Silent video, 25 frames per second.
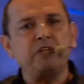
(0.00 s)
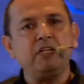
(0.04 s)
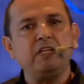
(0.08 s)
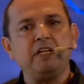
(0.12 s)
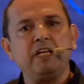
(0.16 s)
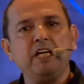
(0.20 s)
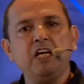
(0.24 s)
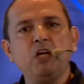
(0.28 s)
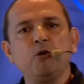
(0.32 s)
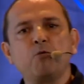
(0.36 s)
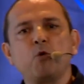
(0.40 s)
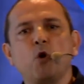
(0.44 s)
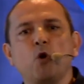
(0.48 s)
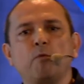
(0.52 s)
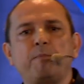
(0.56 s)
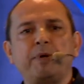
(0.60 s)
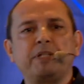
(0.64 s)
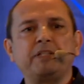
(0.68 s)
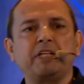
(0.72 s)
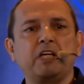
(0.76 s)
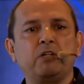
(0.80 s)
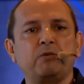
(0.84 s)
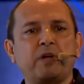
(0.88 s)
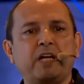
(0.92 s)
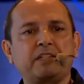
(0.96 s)
in Europe
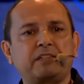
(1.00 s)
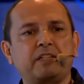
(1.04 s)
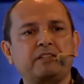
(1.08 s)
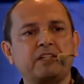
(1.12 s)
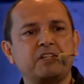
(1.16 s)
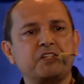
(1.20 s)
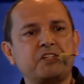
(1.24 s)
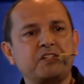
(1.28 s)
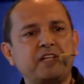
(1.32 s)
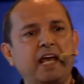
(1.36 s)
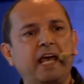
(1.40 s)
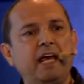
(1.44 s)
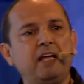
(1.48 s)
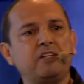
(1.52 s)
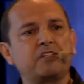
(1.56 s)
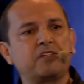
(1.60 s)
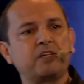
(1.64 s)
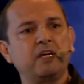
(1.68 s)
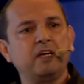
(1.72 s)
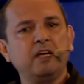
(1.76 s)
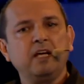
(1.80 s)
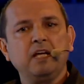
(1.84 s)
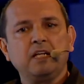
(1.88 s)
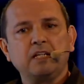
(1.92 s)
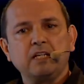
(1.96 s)
and the United
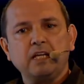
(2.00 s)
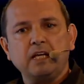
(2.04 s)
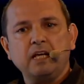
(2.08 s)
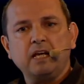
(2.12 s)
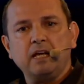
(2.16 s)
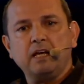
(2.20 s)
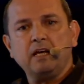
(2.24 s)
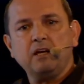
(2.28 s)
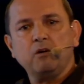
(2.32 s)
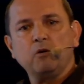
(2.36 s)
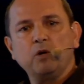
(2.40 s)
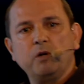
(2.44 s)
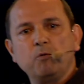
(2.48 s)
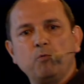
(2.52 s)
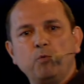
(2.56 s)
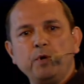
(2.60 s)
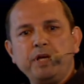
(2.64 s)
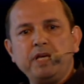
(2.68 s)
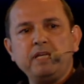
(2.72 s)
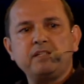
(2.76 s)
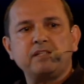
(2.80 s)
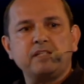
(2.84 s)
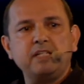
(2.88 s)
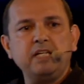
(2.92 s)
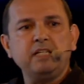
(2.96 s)
States,
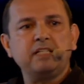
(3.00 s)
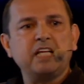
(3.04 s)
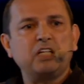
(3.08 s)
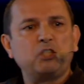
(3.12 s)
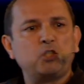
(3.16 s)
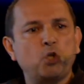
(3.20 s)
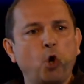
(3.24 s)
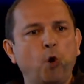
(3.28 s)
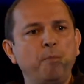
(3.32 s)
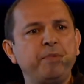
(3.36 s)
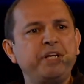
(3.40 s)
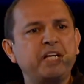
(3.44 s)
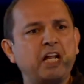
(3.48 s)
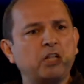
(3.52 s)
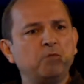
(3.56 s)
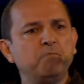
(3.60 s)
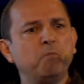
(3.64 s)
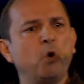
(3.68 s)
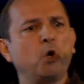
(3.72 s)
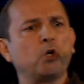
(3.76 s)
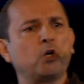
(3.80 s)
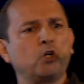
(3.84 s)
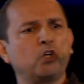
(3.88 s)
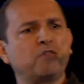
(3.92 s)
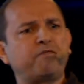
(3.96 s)
we see the dominant
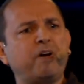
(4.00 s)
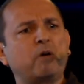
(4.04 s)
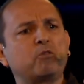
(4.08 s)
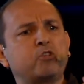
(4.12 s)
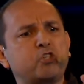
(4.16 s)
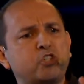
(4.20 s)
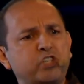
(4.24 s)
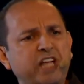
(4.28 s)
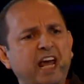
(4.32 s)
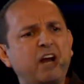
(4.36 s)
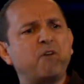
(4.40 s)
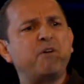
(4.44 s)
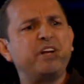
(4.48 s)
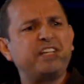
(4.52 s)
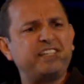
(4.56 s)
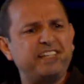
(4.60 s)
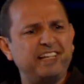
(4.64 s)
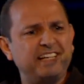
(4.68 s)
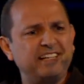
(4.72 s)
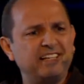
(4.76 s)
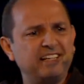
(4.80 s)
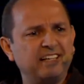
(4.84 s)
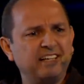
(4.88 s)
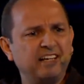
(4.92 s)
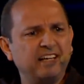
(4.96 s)
model of
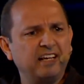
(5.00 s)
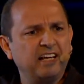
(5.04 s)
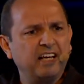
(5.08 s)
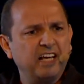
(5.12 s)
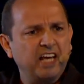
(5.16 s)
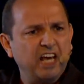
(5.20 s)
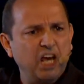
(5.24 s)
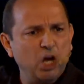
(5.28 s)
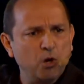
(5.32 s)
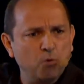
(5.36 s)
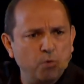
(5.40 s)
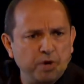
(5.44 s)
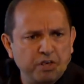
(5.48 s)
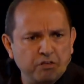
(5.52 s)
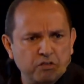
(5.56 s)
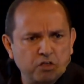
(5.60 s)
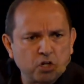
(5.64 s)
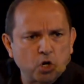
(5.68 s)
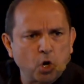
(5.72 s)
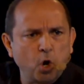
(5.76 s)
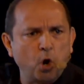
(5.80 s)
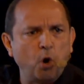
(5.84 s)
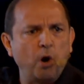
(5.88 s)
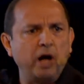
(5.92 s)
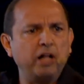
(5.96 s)
austerity, a
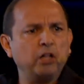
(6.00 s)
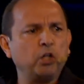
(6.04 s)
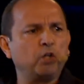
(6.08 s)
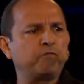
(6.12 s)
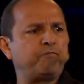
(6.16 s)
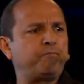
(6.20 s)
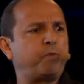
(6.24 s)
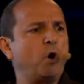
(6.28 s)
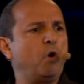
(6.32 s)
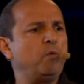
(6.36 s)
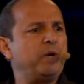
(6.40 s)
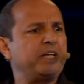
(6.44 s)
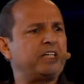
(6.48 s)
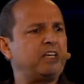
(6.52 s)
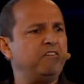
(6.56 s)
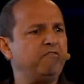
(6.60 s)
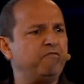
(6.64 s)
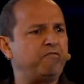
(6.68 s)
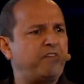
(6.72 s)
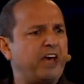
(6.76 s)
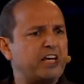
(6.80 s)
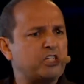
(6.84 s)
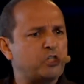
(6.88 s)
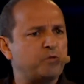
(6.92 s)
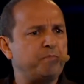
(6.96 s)
withdrawal of public
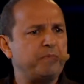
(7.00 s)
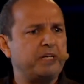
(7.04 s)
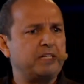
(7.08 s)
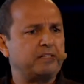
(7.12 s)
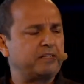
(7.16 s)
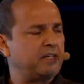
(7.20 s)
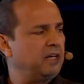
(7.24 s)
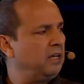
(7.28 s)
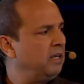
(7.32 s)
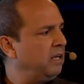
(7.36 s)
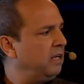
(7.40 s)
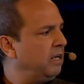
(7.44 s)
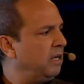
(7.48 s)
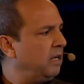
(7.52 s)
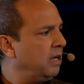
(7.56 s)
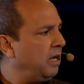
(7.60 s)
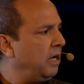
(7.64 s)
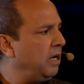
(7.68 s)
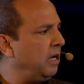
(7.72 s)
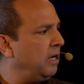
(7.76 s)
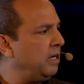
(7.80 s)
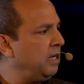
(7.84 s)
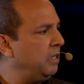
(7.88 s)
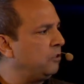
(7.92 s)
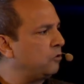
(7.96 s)
investment
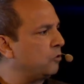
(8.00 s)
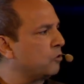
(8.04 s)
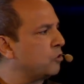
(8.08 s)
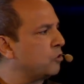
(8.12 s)
into